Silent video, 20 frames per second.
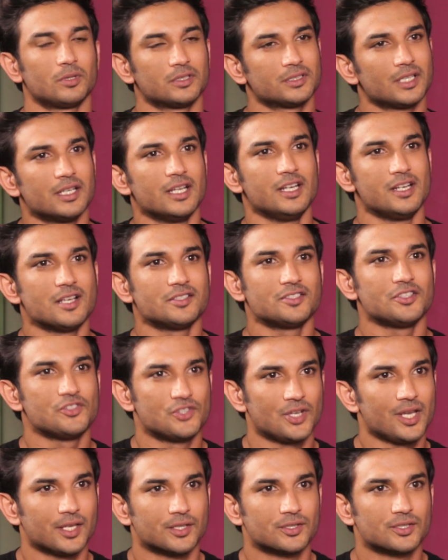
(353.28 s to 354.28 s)
about that he doesn't
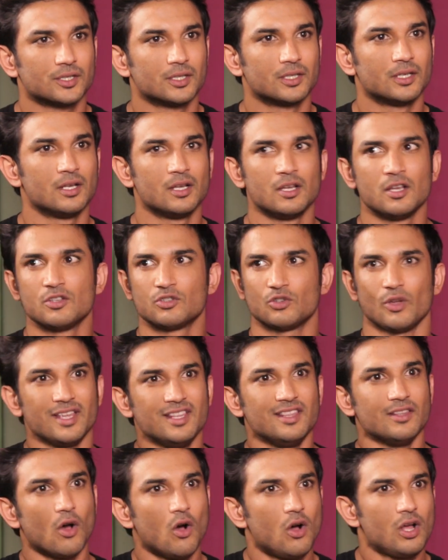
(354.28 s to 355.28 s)
change. So
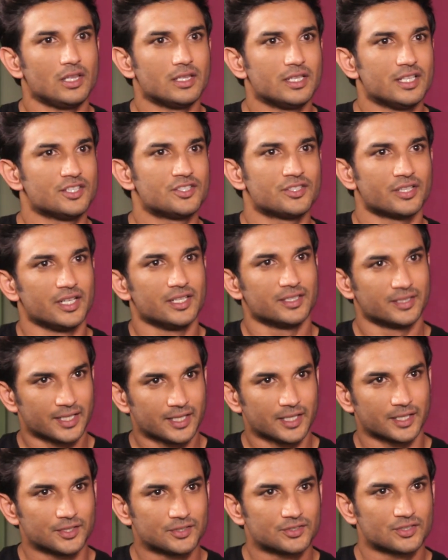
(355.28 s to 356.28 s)
in all these three
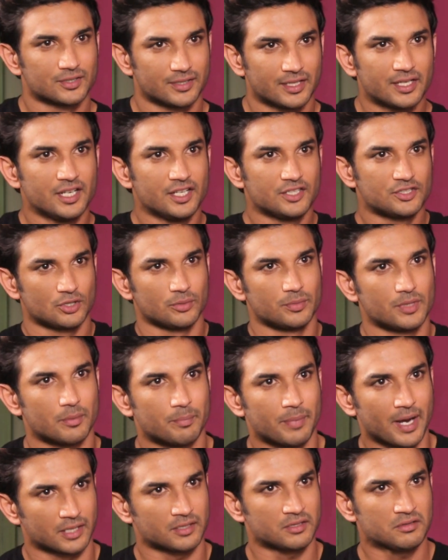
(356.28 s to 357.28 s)
things, there needs to be a
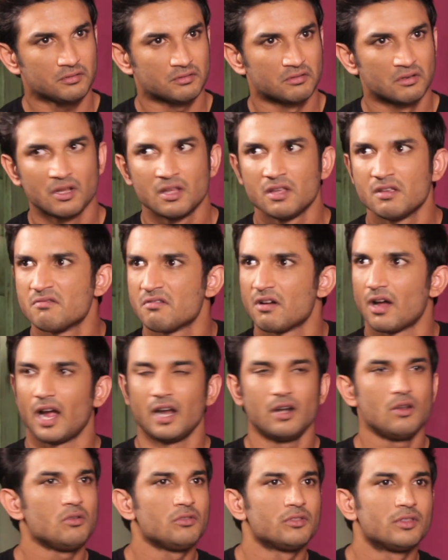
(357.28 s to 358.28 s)
pattern.
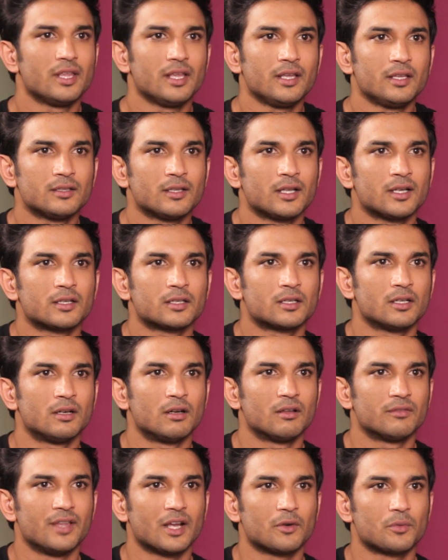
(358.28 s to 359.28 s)
I don't think that
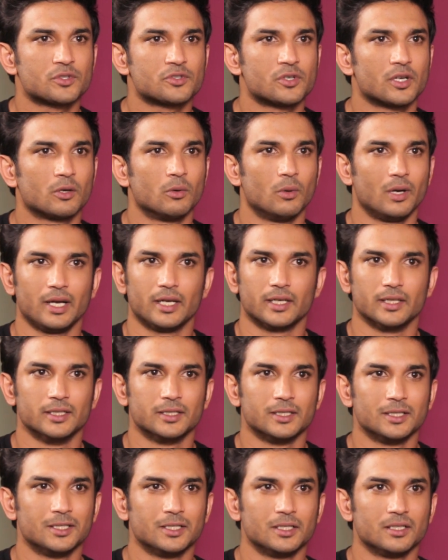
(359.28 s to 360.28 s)
uh, that was required.
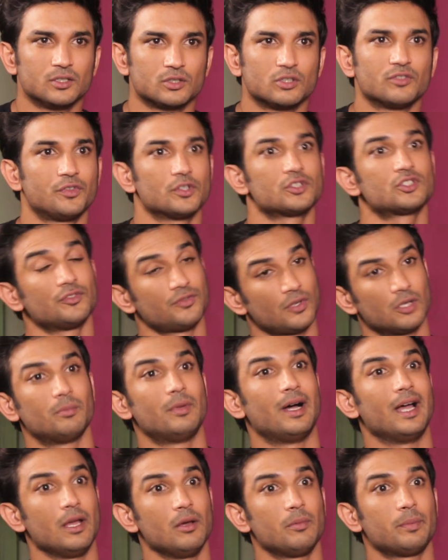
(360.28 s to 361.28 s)
So first of all,
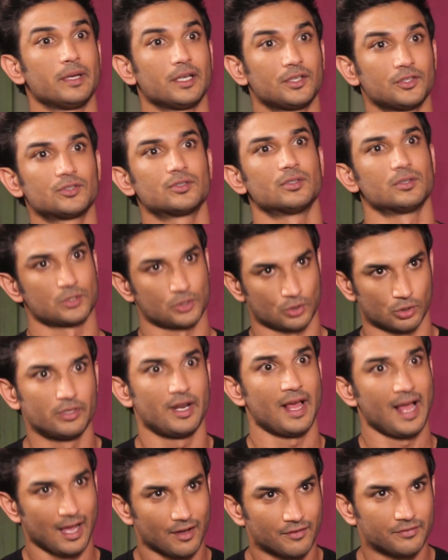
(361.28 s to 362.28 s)
biopics
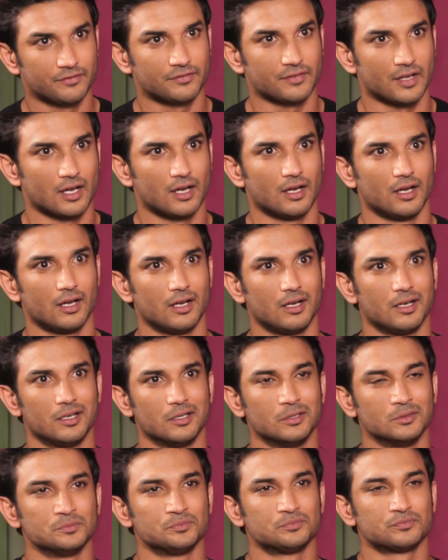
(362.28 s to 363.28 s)
should have
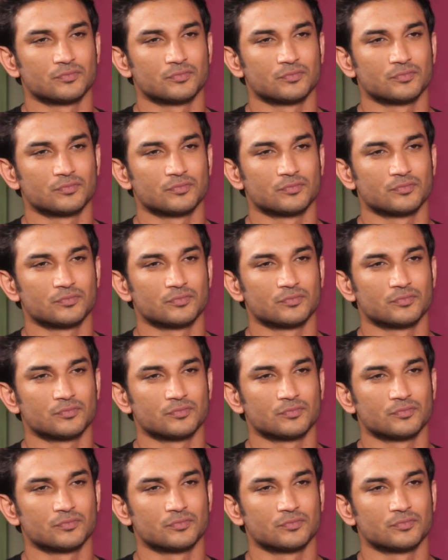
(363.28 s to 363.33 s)
uh,